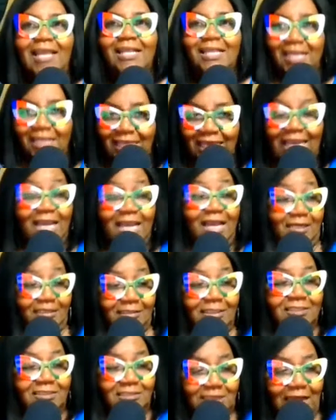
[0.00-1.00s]
Yeah,
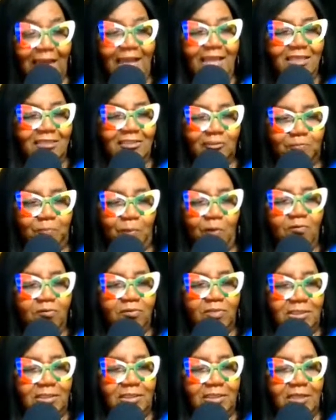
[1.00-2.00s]
the giants
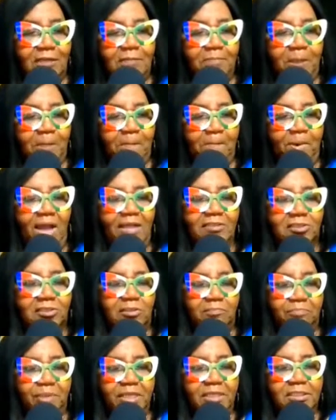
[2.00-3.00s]
spoke to them the
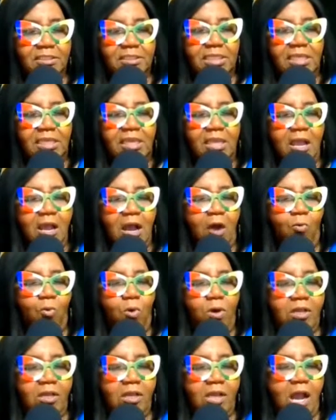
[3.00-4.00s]
possibility of
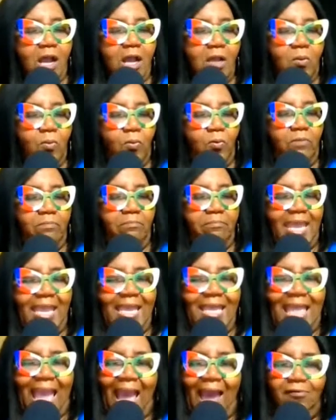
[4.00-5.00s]
what God would
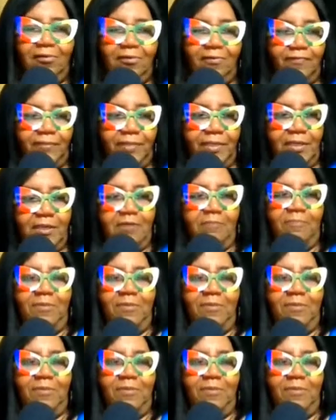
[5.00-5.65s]
make out of them.